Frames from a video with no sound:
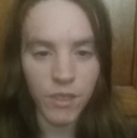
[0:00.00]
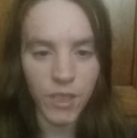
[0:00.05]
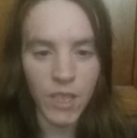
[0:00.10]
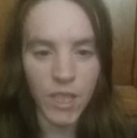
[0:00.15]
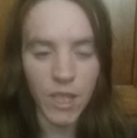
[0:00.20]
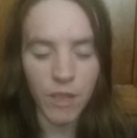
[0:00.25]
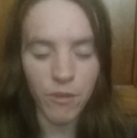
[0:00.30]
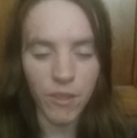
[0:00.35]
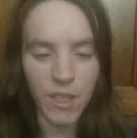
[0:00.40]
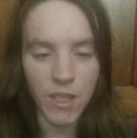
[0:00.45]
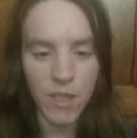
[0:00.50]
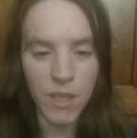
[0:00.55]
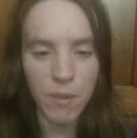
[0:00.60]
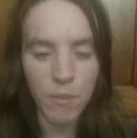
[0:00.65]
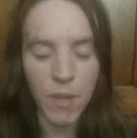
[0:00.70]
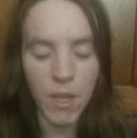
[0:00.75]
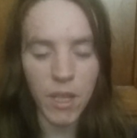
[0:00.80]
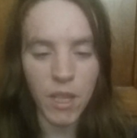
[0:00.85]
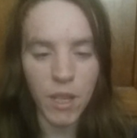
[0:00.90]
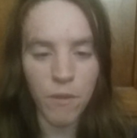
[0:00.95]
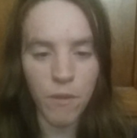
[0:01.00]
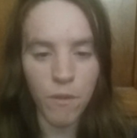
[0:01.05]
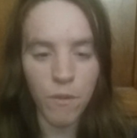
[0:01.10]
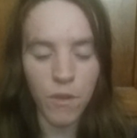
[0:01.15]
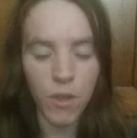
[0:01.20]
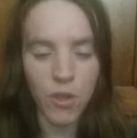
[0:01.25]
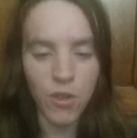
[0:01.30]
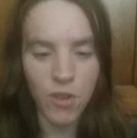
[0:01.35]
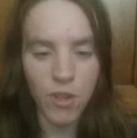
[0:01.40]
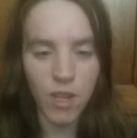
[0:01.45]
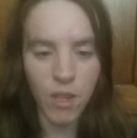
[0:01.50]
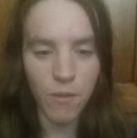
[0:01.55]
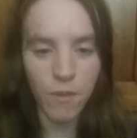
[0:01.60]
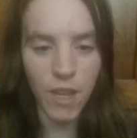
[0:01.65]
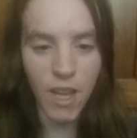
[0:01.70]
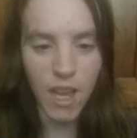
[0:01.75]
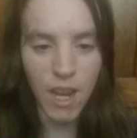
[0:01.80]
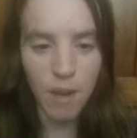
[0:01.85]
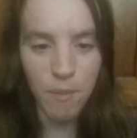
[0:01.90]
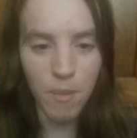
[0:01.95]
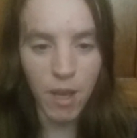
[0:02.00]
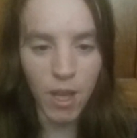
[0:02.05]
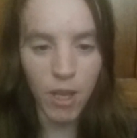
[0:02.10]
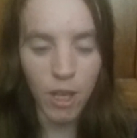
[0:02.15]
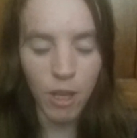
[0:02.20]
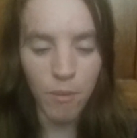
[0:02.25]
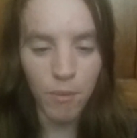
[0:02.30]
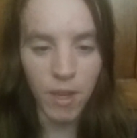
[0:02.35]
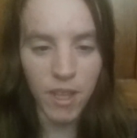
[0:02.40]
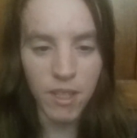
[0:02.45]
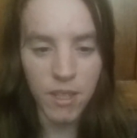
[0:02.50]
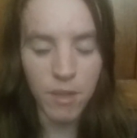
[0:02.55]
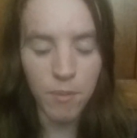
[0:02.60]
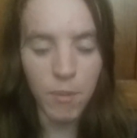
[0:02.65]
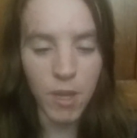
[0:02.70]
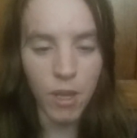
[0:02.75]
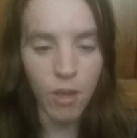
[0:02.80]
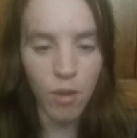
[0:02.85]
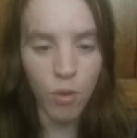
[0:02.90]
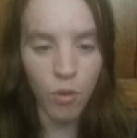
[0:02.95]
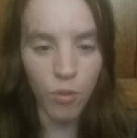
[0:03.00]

And if I speak of a vision I've had about him, I speak